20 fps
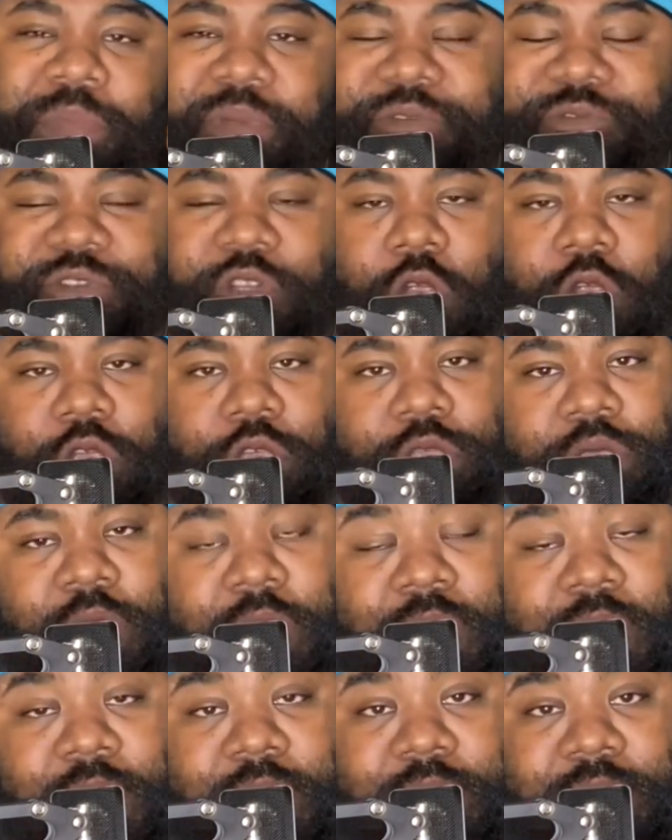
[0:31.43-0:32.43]
But first,
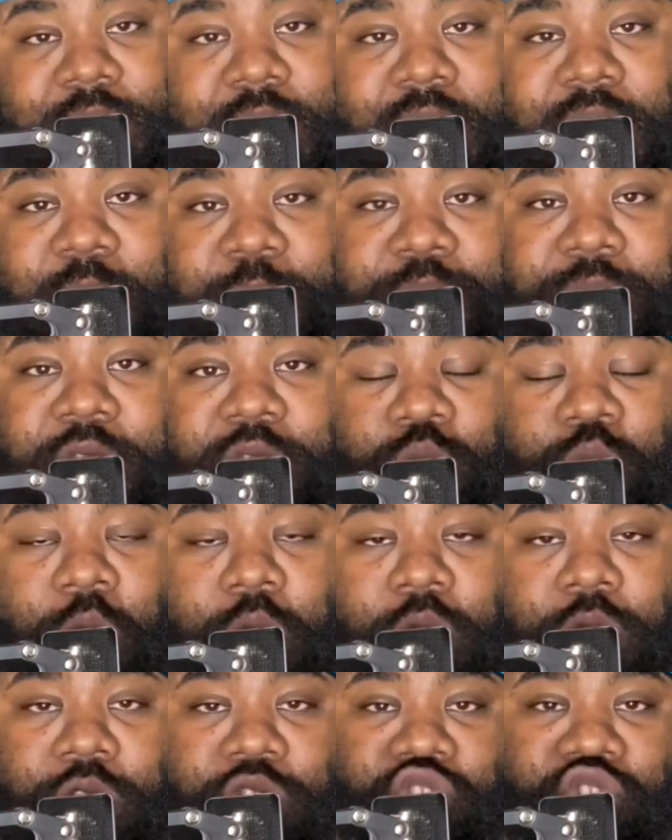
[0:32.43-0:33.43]
Teddy
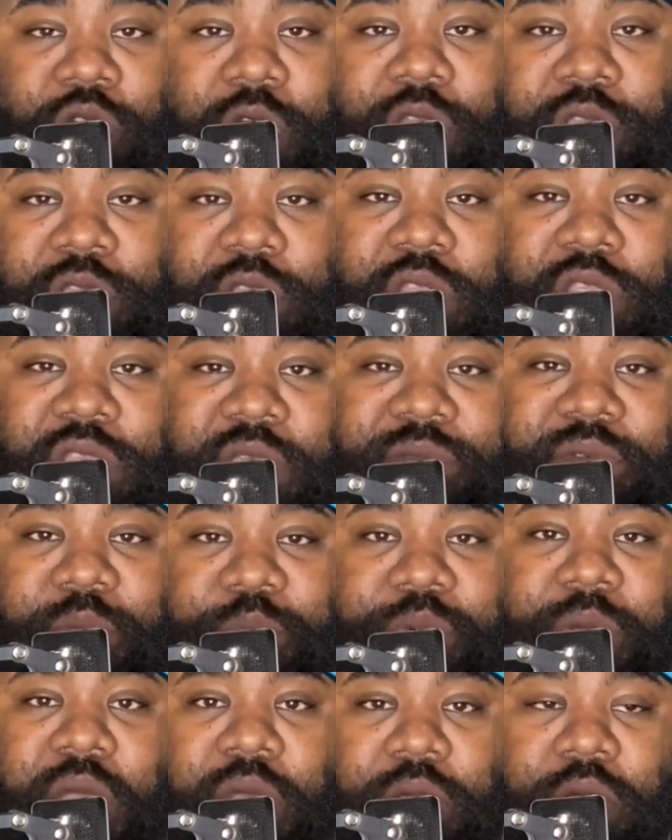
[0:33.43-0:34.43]
Bridgewater traded to the Denver
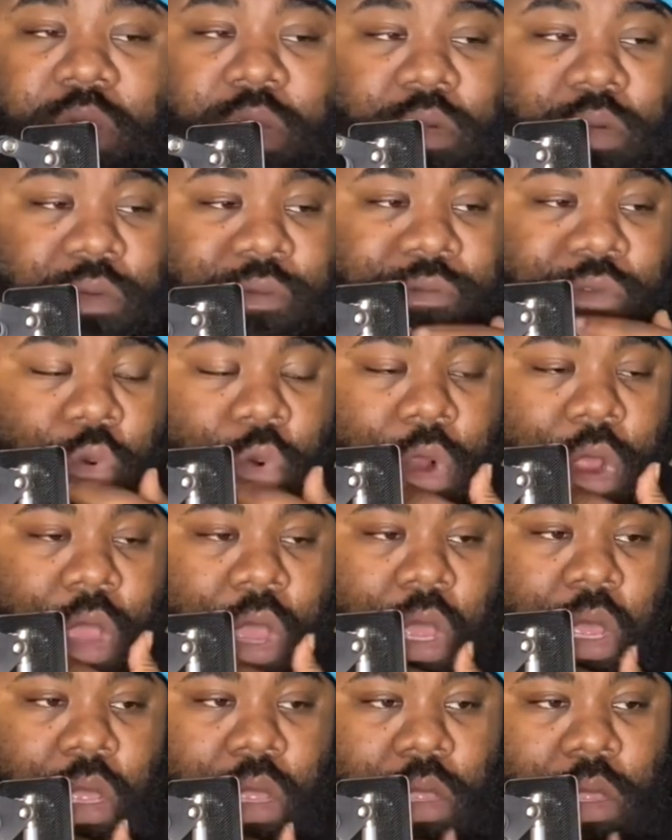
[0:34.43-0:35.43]
Broncos for
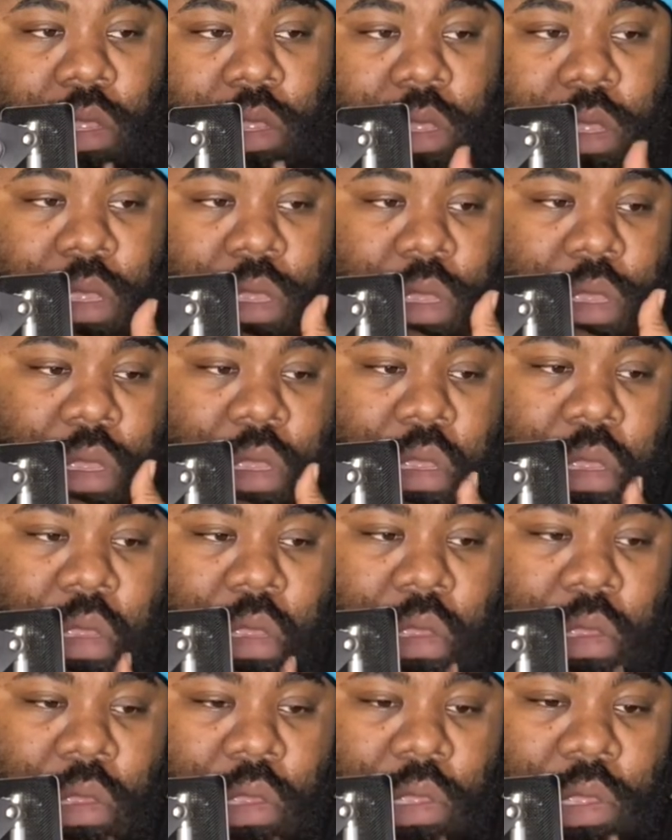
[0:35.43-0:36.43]
a
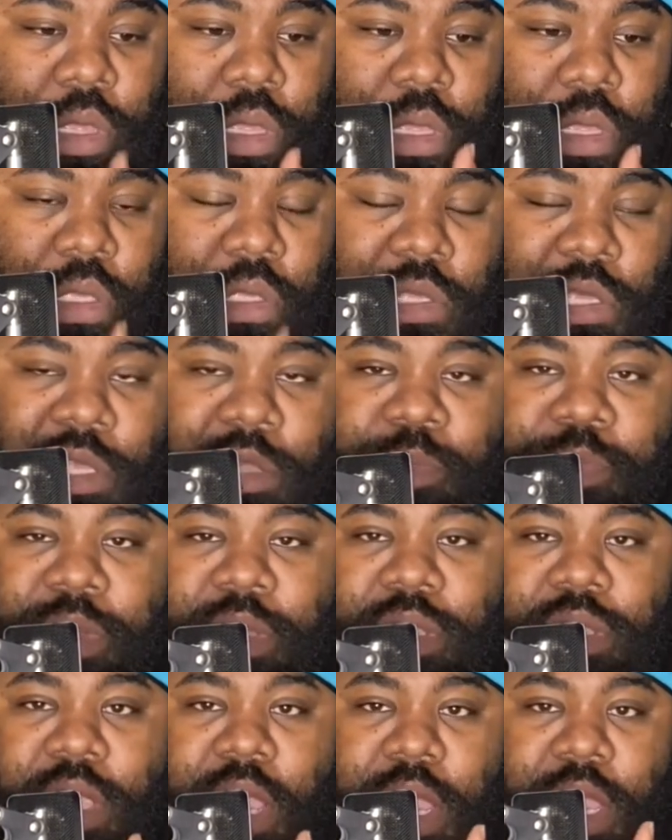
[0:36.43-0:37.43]

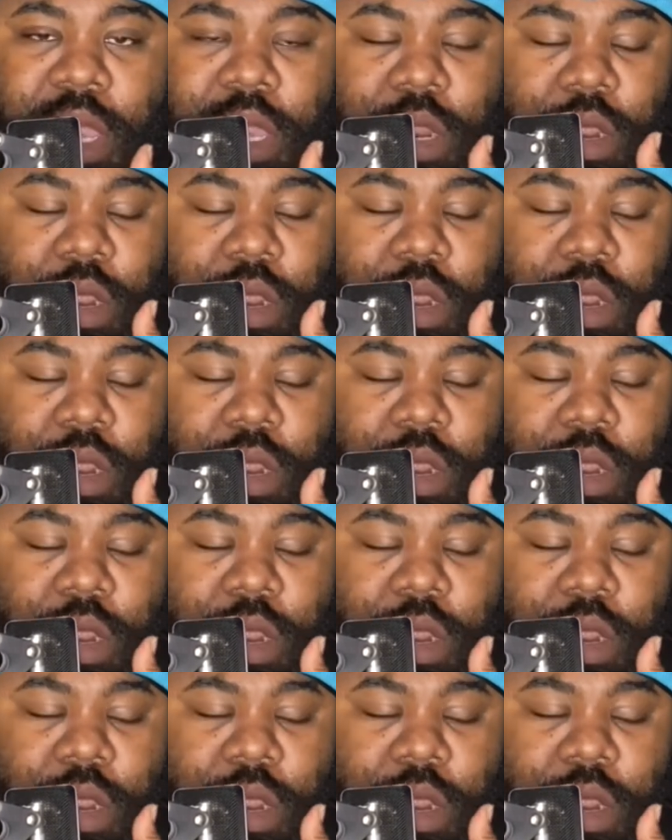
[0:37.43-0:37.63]
6-piece nugget,